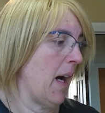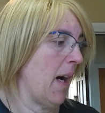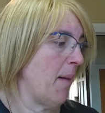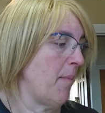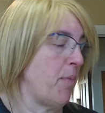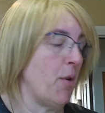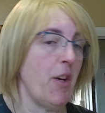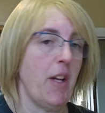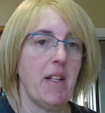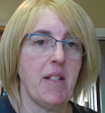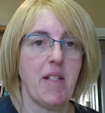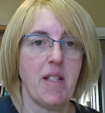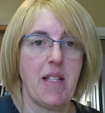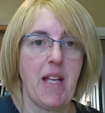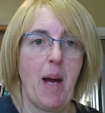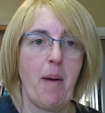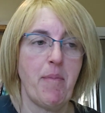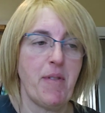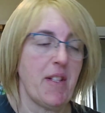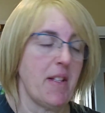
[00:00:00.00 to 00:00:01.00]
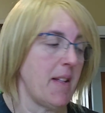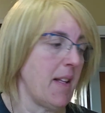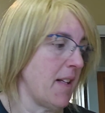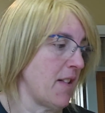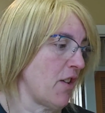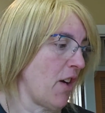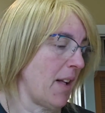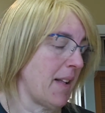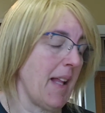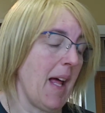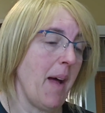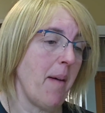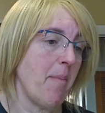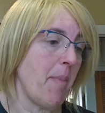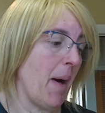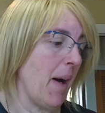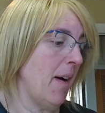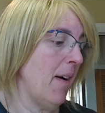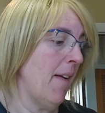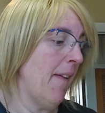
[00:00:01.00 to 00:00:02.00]
put into tubs and things like that,
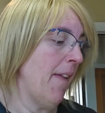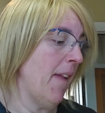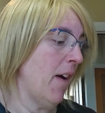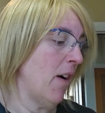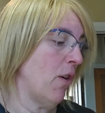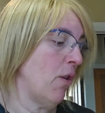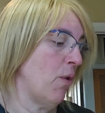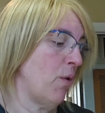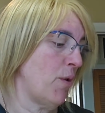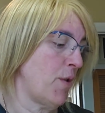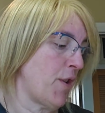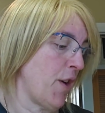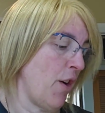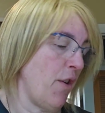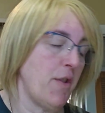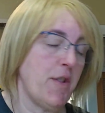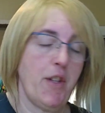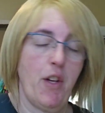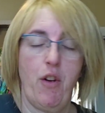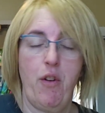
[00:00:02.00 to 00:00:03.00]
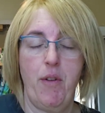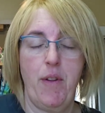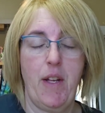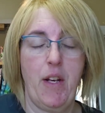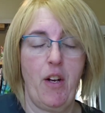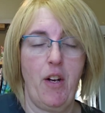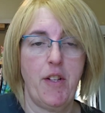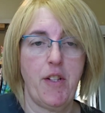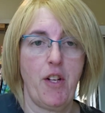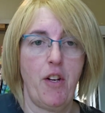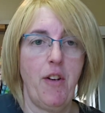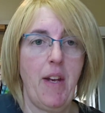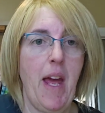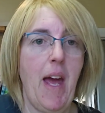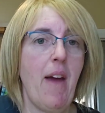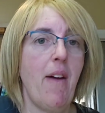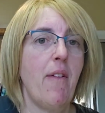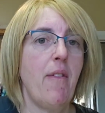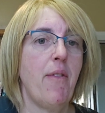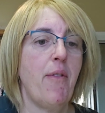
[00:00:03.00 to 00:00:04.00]
but also so that I don't
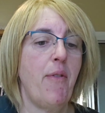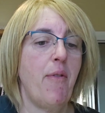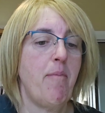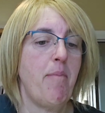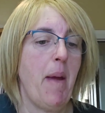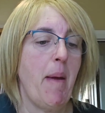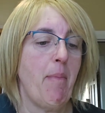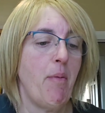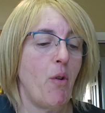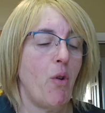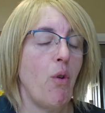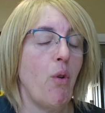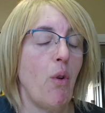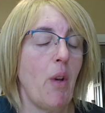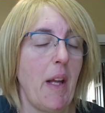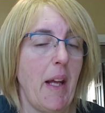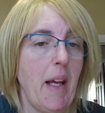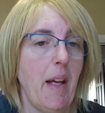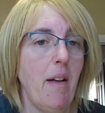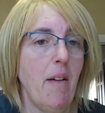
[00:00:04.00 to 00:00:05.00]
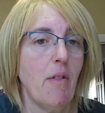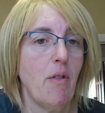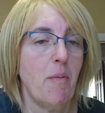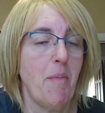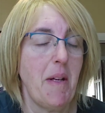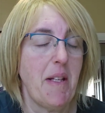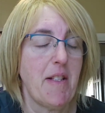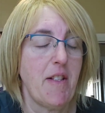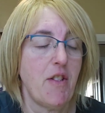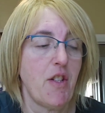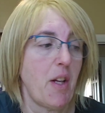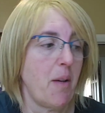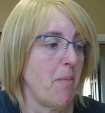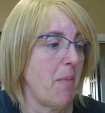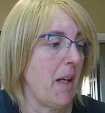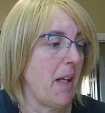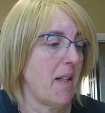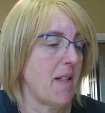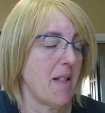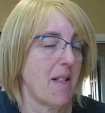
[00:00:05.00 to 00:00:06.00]
have people calling or messaging
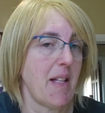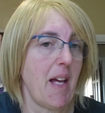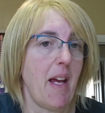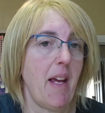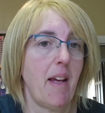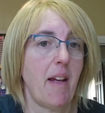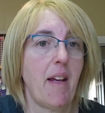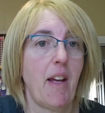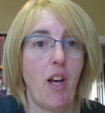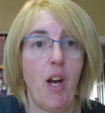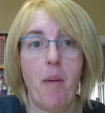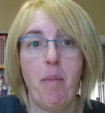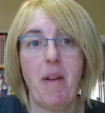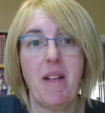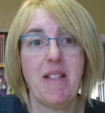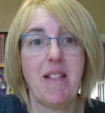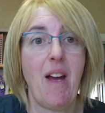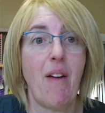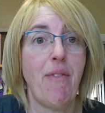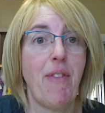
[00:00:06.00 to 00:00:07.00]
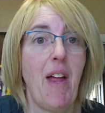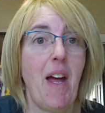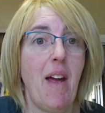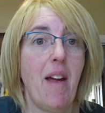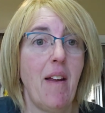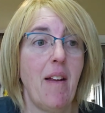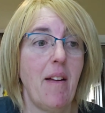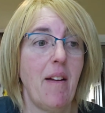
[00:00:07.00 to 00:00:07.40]
me to say, can I please have that